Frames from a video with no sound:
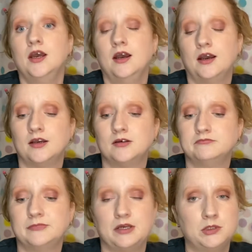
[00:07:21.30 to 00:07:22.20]

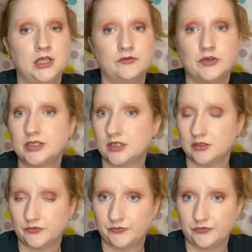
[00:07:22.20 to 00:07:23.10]
Um, they would love it
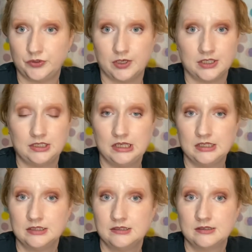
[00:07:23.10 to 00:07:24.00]
if you had
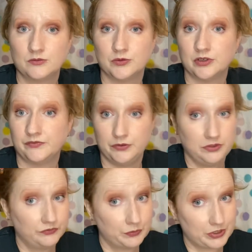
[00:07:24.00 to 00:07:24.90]
kids or if you
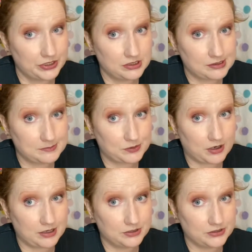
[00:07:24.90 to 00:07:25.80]
even wanted to
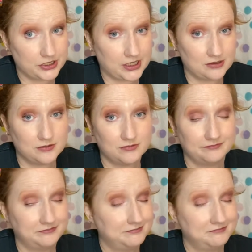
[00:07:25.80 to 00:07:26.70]
subscribe to their channel.
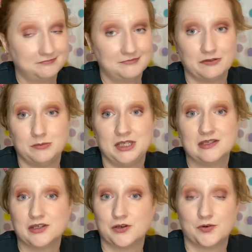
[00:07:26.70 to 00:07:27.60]
They would be
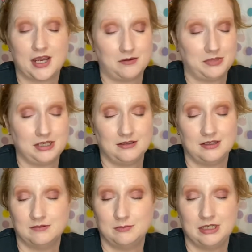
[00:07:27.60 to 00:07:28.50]
so happy. They
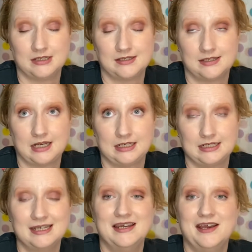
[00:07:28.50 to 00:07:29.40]
would be ecstatic.
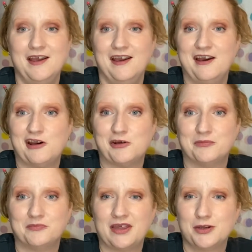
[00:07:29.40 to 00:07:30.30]

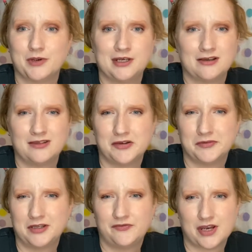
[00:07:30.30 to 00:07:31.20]
Um, I think right now they have
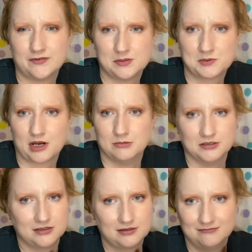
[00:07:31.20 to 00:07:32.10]
like five
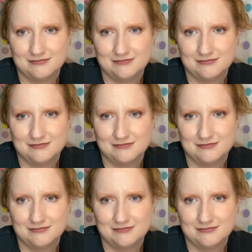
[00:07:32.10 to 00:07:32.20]
subscribers